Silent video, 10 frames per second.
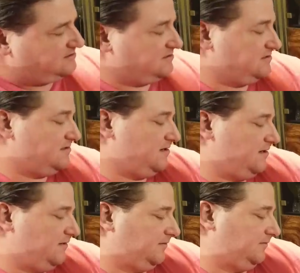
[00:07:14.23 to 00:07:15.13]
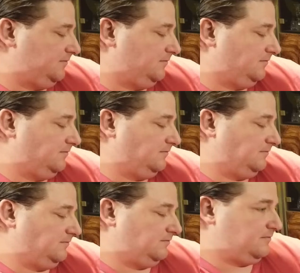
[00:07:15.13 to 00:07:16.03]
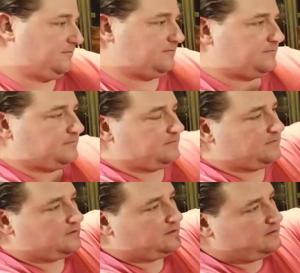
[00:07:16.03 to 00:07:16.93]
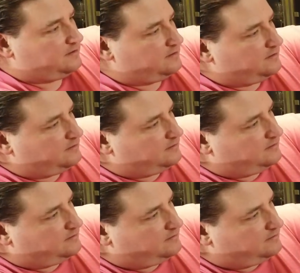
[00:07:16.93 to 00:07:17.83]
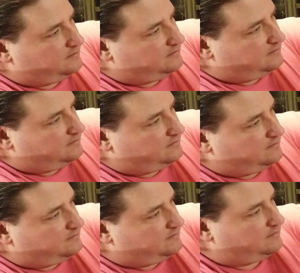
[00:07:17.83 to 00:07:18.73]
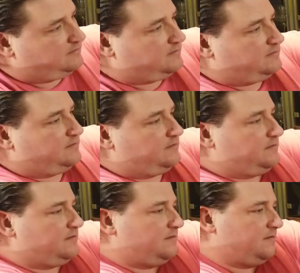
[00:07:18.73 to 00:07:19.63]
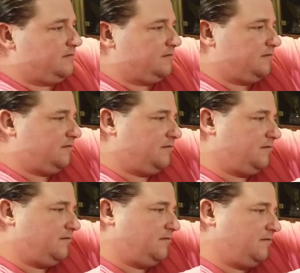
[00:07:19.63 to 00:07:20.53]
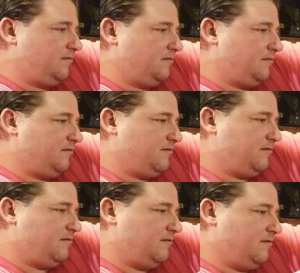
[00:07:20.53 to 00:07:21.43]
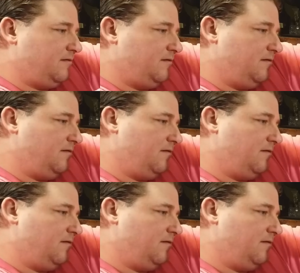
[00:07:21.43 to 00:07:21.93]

Nobody speaks.